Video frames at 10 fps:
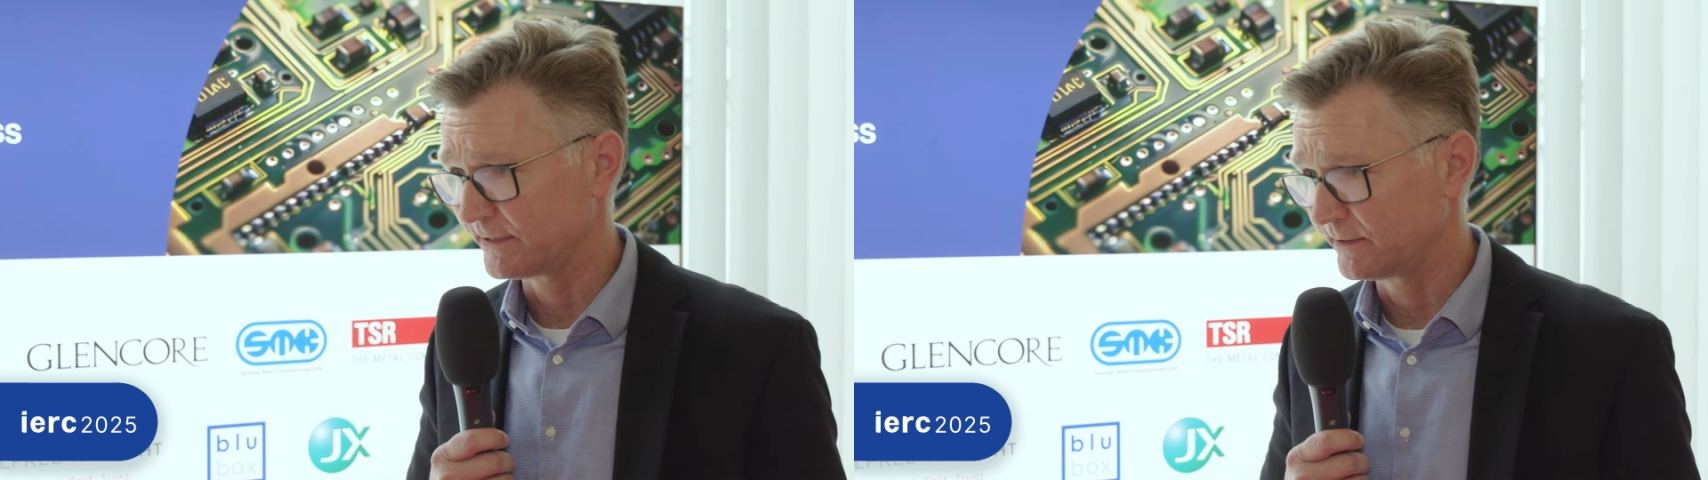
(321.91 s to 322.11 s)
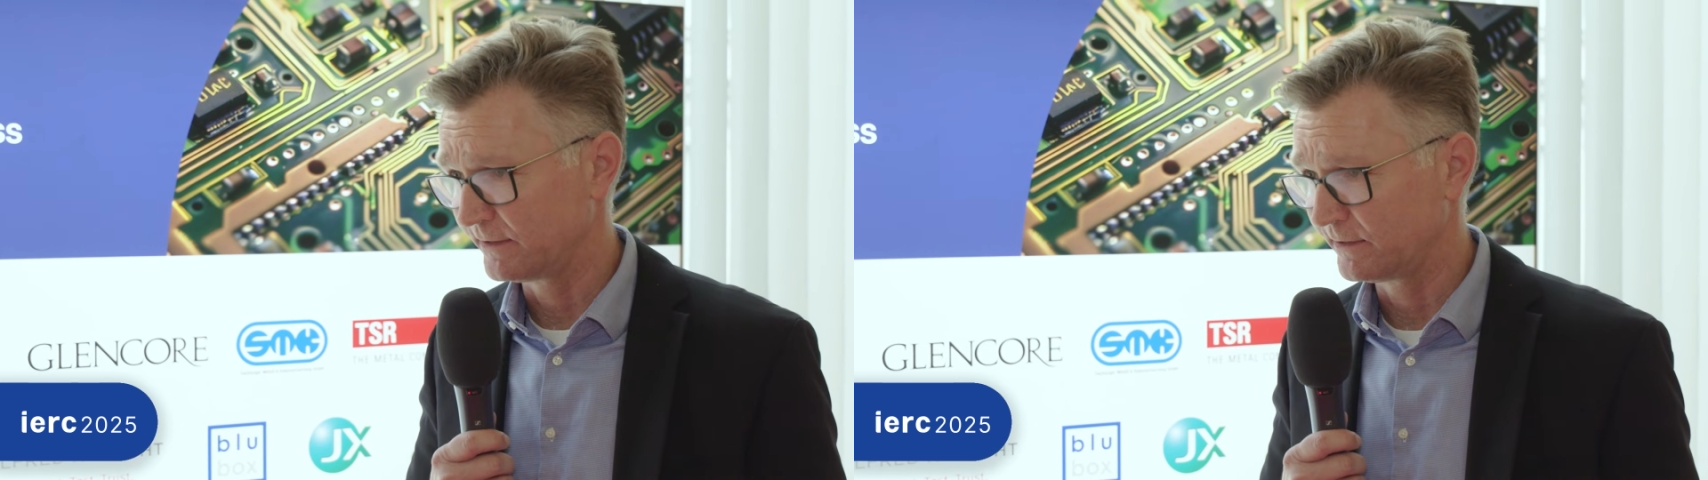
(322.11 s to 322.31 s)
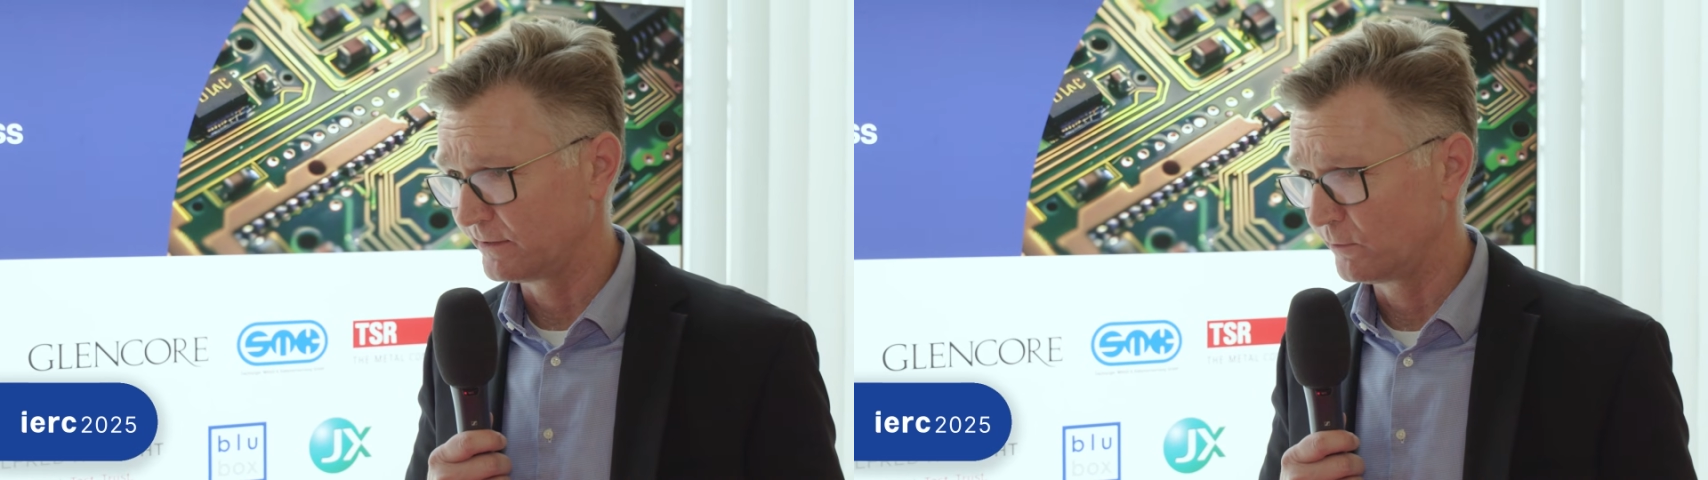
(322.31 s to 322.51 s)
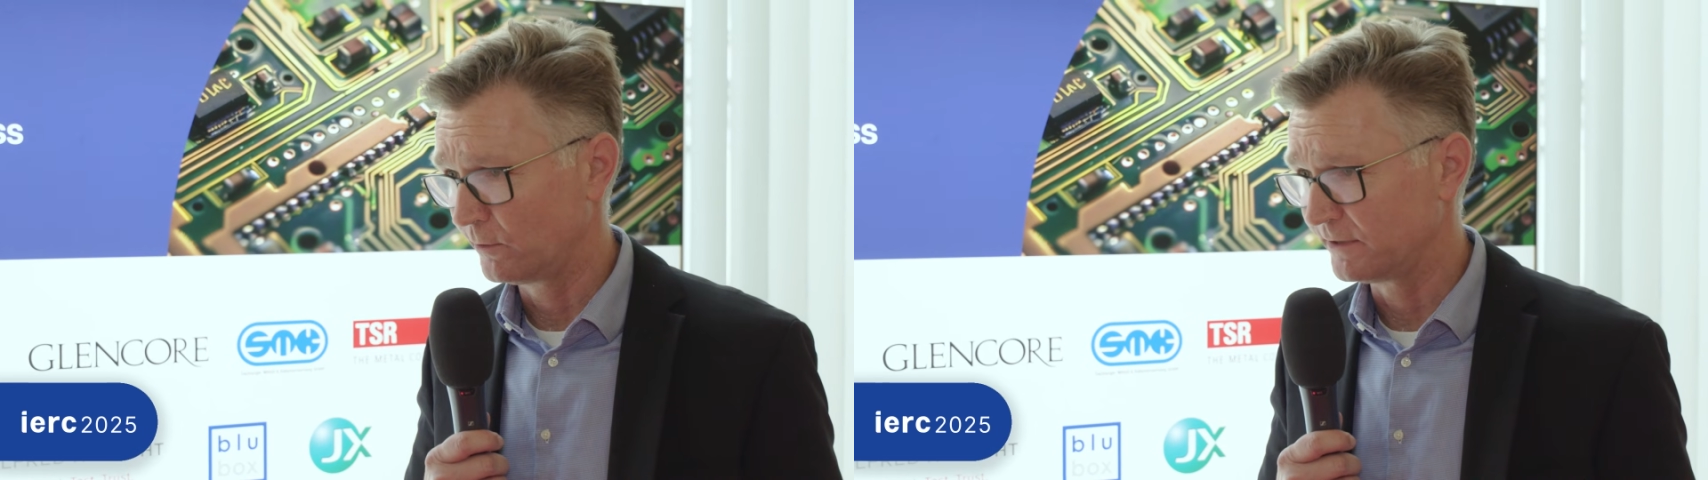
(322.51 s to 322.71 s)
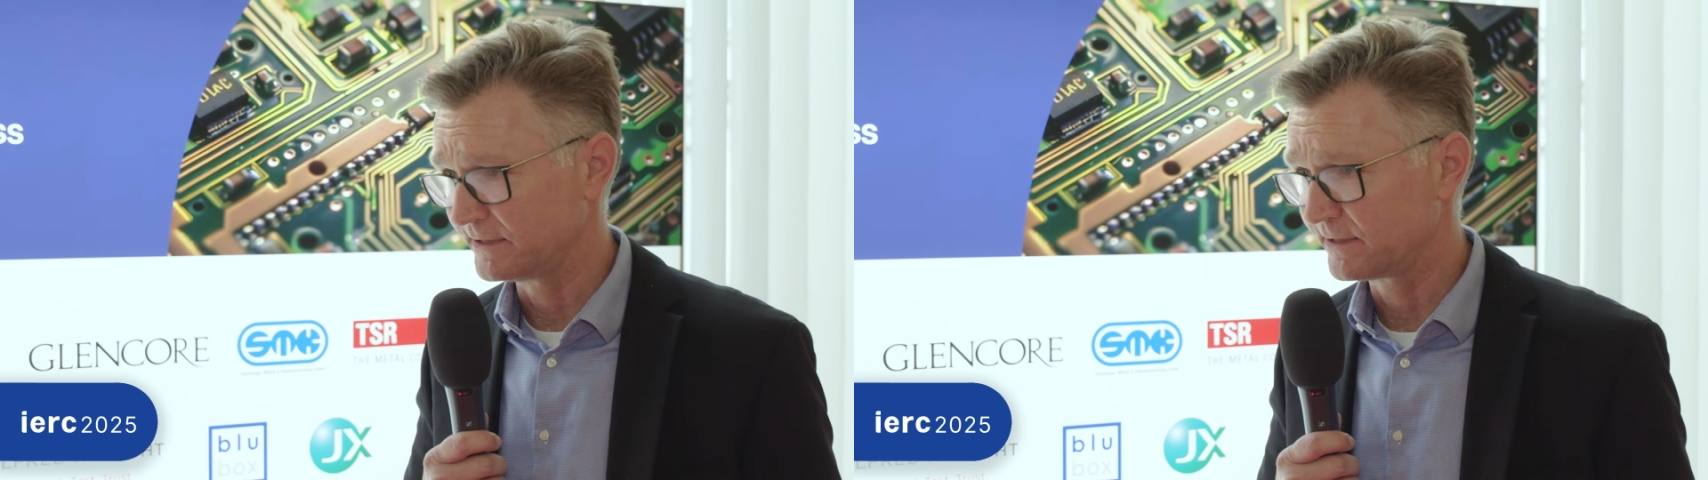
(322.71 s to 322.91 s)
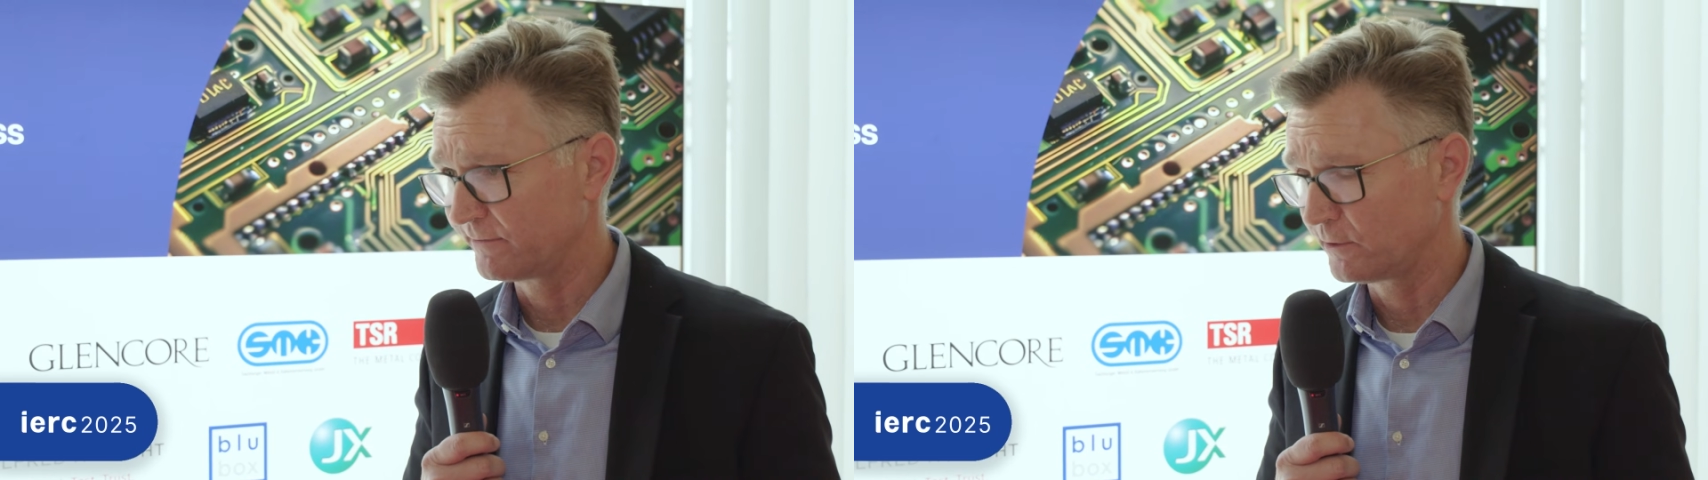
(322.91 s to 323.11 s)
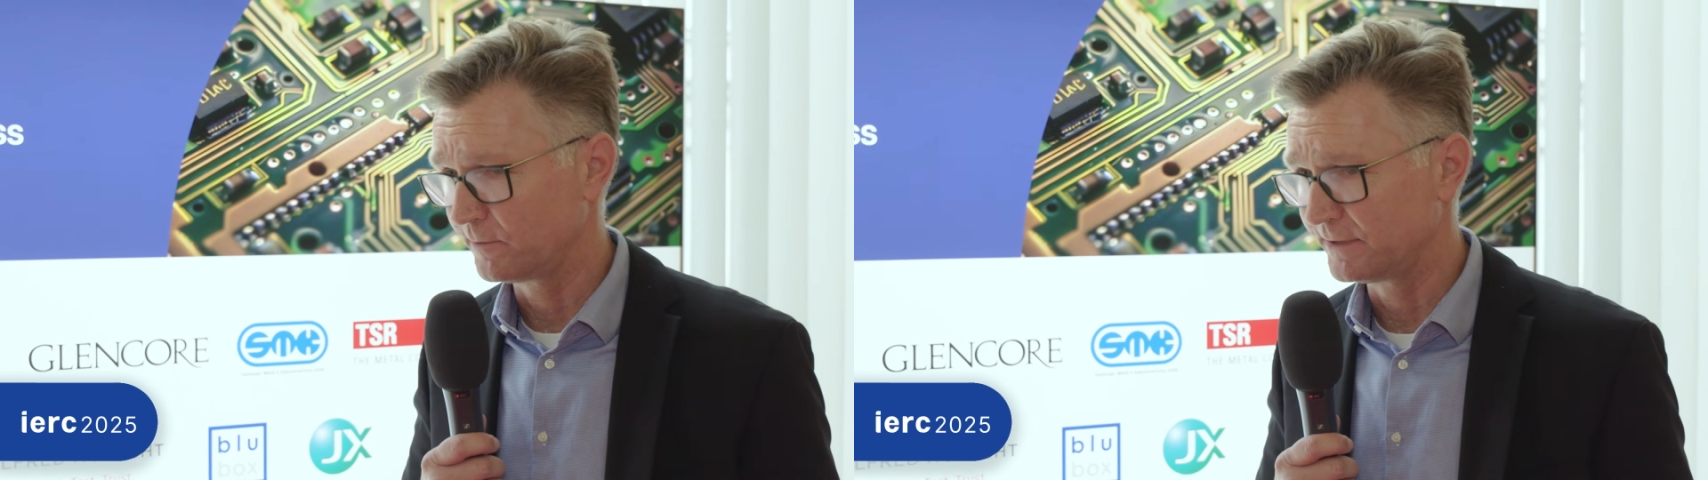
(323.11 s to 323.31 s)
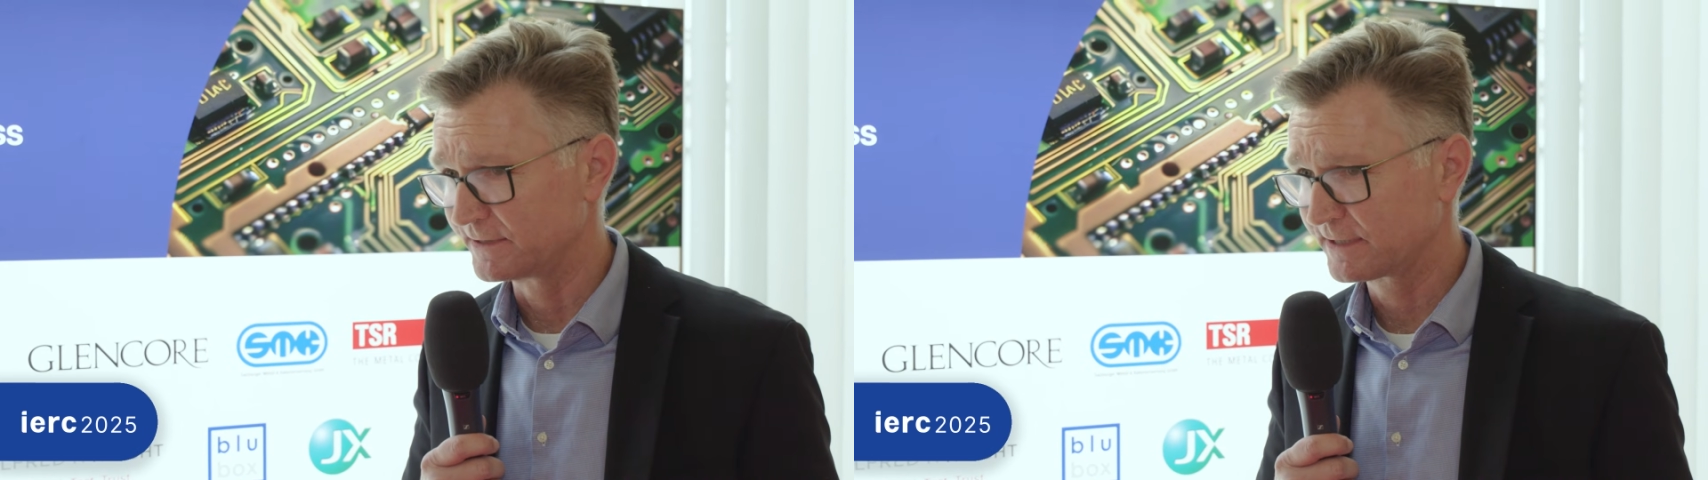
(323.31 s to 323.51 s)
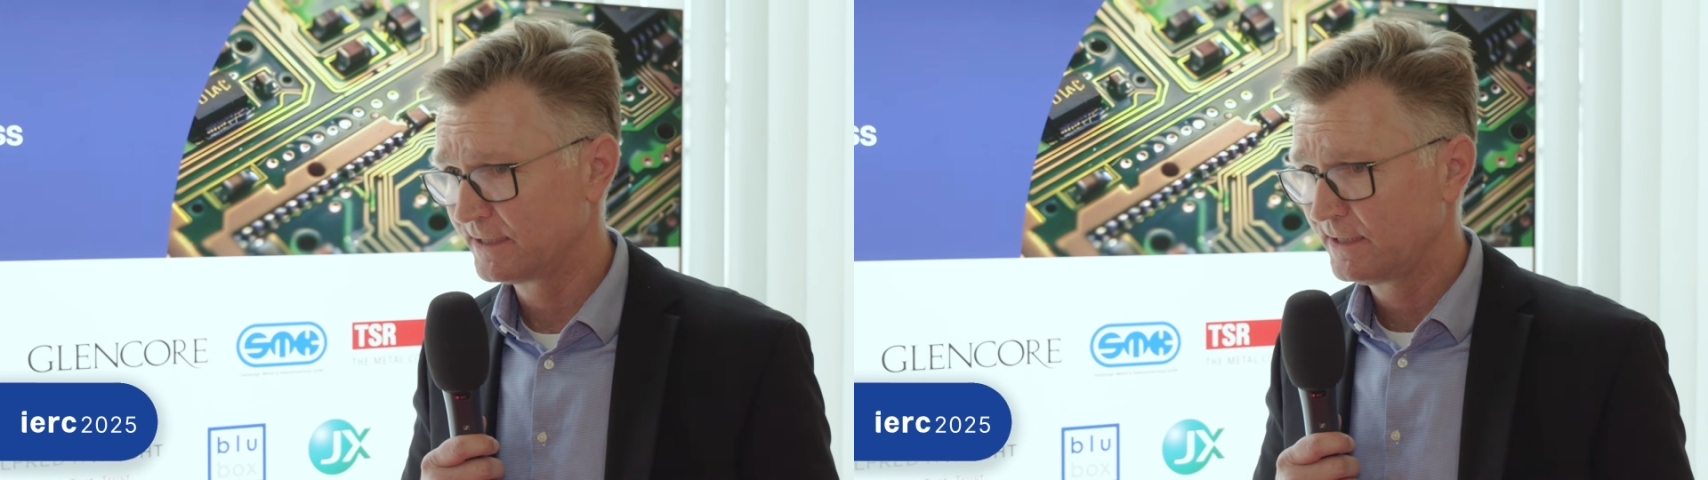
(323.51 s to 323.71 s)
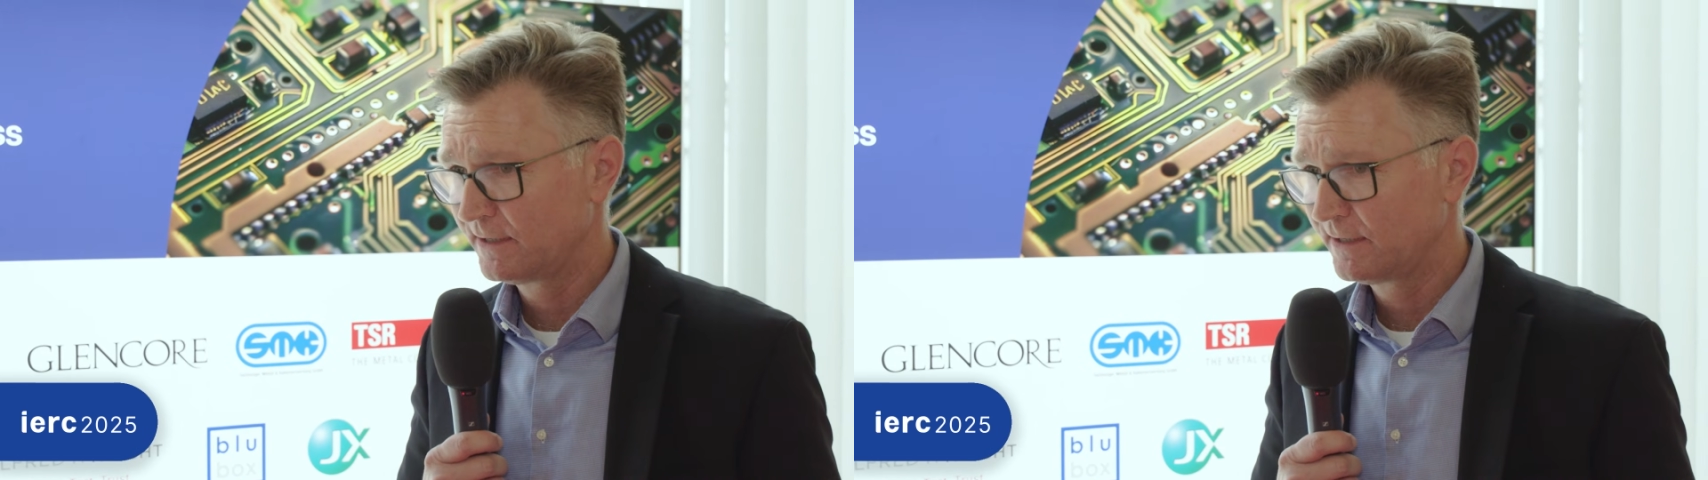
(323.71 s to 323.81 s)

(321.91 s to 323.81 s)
and all these developments.